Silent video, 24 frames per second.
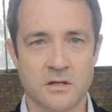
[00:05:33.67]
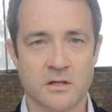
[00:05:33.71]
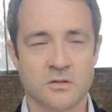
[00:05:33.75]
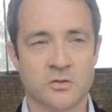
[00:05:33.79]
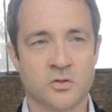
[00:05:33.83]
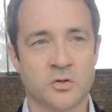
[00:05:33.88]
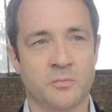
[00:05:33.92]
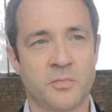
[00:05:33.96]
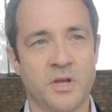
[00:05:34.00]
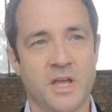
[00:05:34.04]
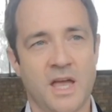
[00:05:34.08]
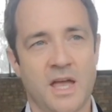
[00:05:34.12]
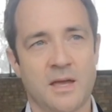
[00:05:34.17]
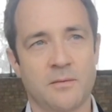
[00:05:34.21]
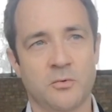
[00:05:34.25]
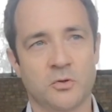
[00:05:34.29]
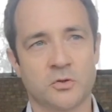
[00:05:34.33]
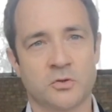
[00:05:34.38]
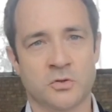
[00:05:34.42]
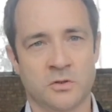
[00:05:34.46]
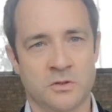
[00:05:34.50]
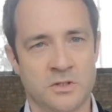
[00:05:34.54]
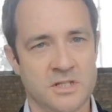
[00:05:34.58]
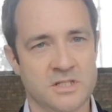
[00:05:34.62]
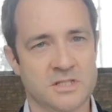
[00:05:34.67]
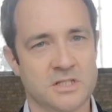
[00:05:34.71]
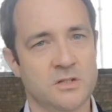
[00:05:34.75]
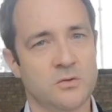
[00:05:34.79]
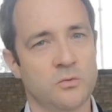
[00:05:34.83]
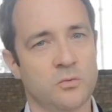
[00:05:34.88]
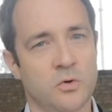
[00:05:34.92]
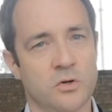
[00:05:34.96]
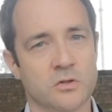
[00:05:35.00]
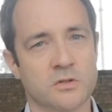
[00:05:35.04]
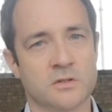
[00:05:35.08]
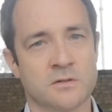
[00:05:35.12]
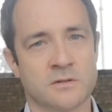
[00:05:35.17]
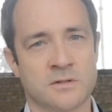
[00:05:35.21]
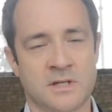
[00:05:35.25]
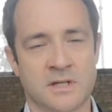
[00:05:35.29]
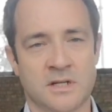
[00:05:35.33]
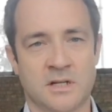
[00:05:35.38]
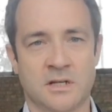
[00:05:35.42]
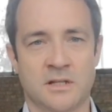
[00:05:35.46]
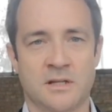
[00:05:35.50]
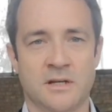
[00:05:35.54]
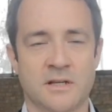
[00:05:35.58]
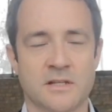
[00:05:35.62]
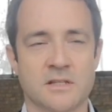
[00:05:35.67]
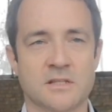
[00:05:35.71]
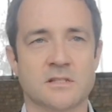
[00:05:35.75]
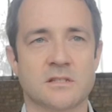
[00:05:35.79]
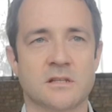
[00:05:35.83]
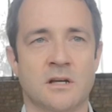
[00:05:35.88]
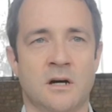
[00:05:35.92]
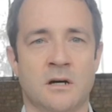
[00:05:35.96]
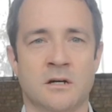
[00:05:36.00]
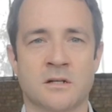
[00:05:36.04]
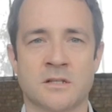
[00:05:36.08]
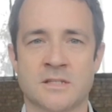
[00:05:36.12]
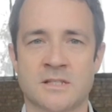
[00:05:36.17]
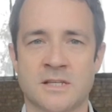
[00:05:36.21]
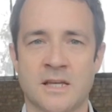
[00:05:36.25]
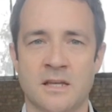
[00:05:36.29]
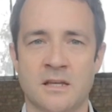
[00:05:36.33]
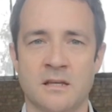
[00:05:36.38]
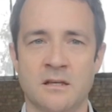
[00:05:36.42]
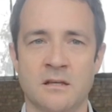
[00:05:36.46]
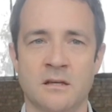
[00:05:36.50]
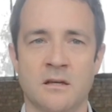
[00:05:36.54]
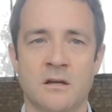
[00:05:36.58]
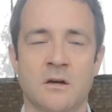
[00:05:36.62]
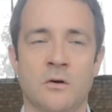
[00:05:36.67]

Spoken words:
To be able to listen what their clients are saying,